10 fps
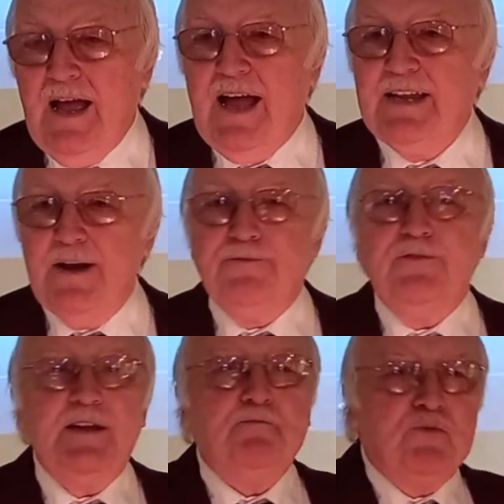and
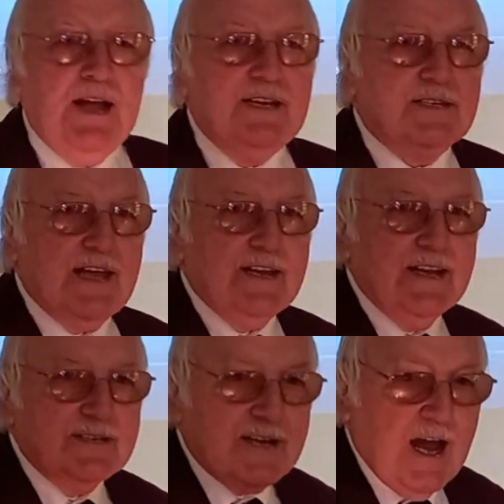every place they
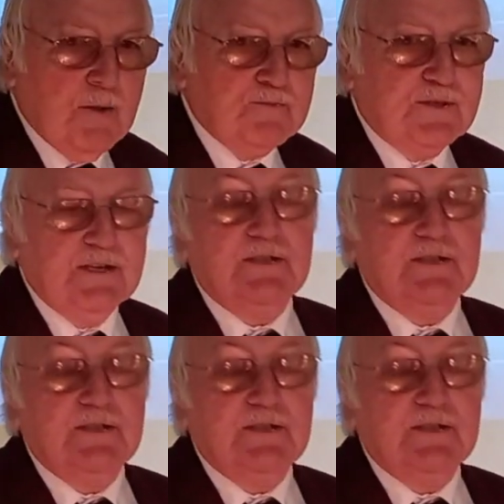encamped it,